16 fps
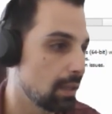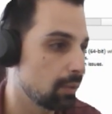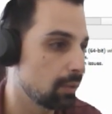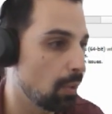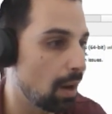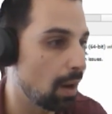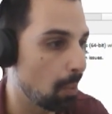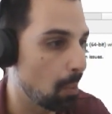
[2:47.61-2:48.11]
to
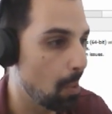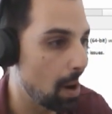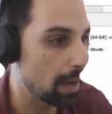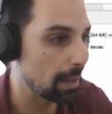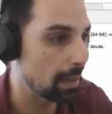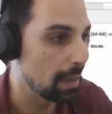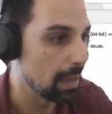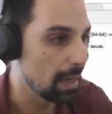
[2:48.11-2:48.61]

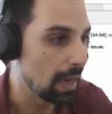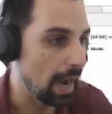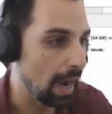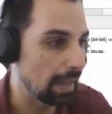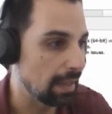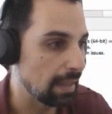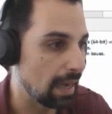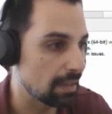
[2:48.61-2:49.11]
R1,
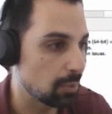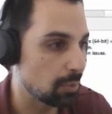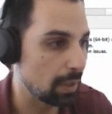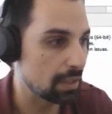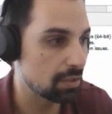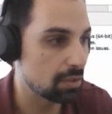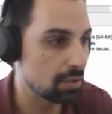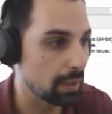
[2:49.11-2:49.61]
and that's what
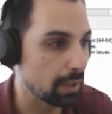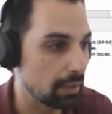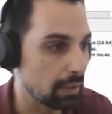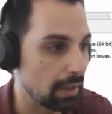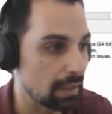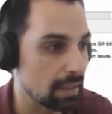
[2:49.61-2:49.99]
it's doing, right?